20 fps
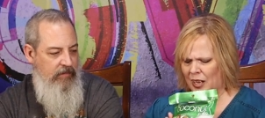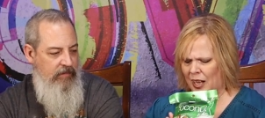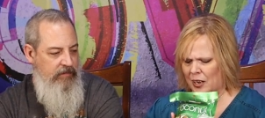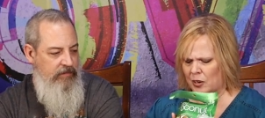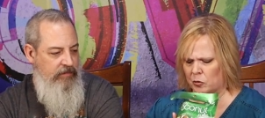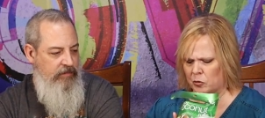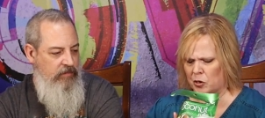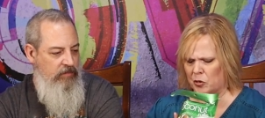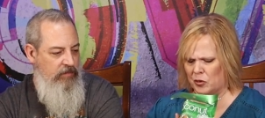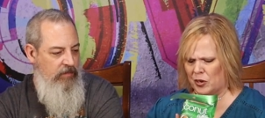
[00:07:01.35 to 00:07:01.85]
Speaker 1: I
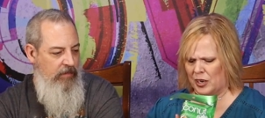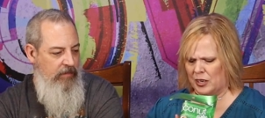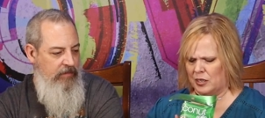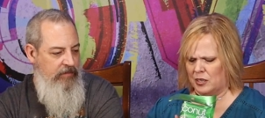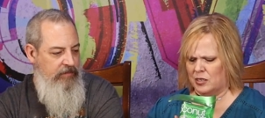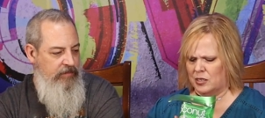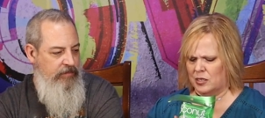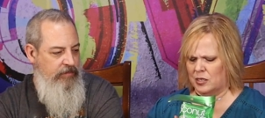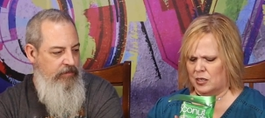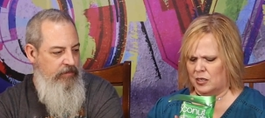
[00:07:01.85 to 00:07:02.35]
don't know that I
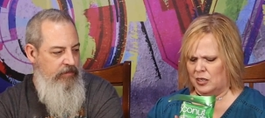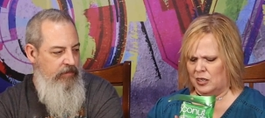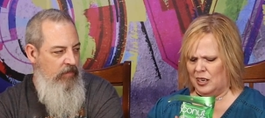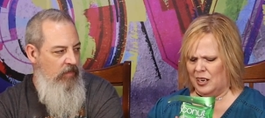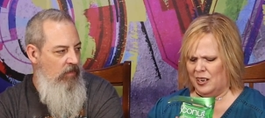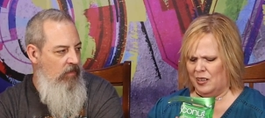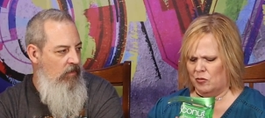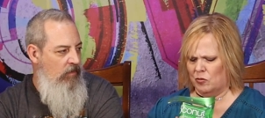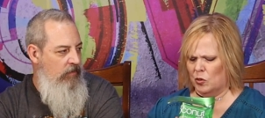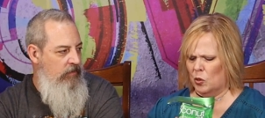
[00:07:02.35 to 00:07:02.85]
could sit and
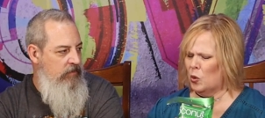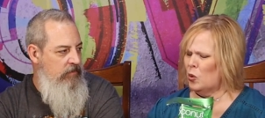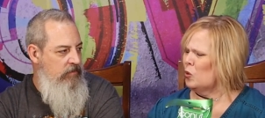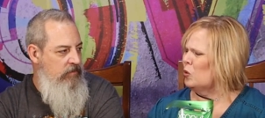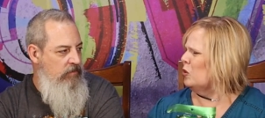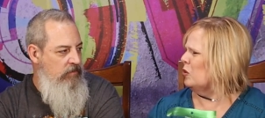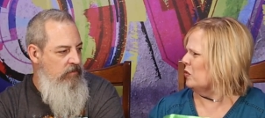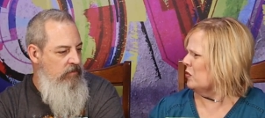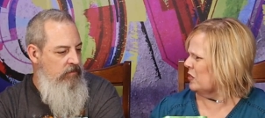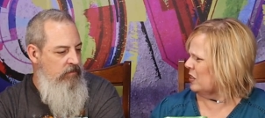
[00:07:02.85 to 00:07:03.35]
eat the
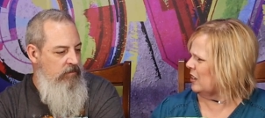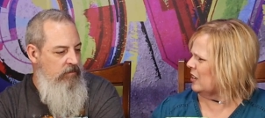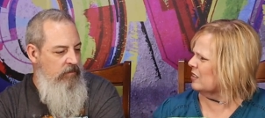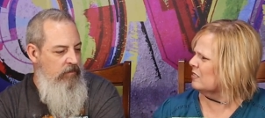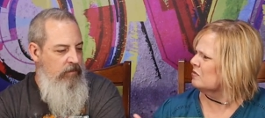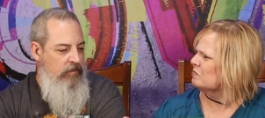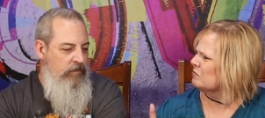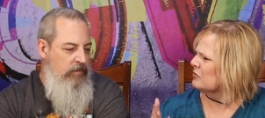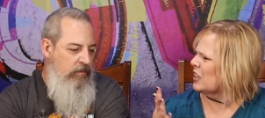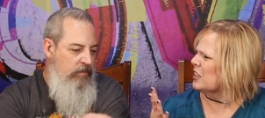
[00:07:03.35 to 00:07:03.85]
whole
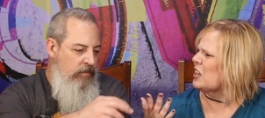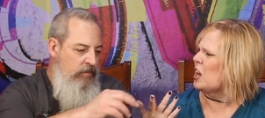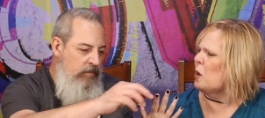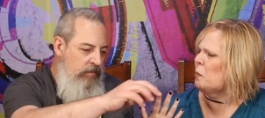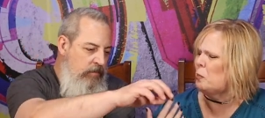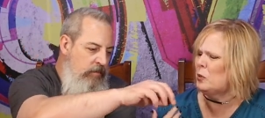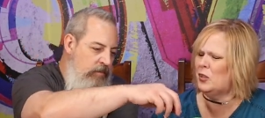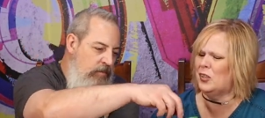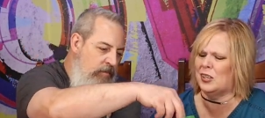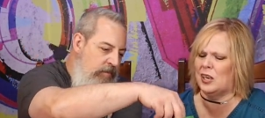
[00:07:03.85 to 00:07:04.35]
thing. A
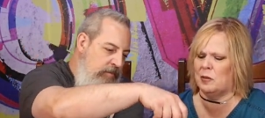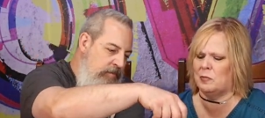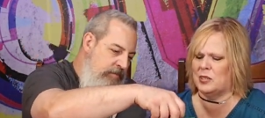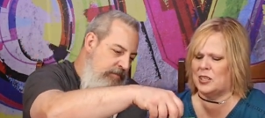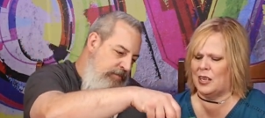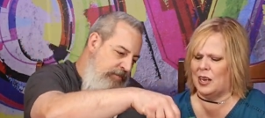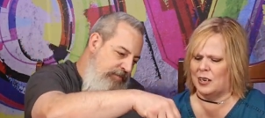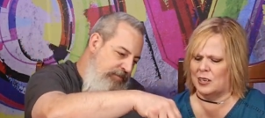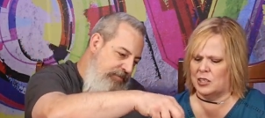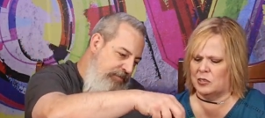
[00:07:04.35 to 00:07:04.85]
couple and I'm
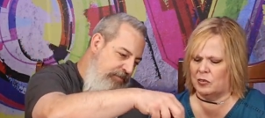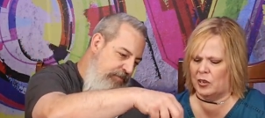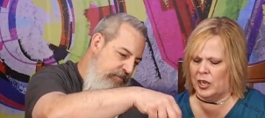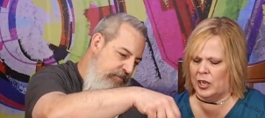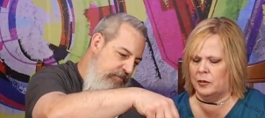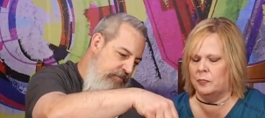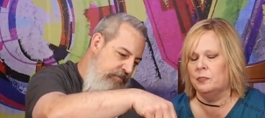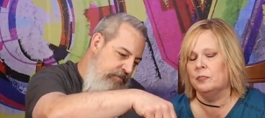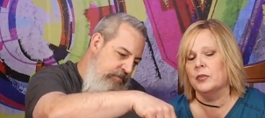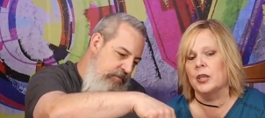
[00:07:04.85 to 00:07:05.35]

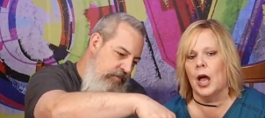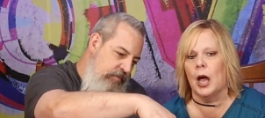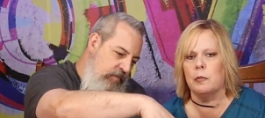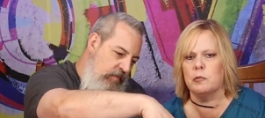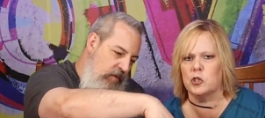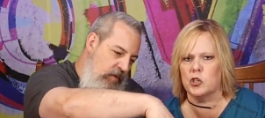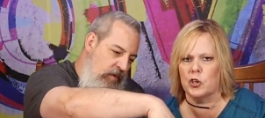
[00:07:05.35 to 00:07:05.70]
satisfied. I'm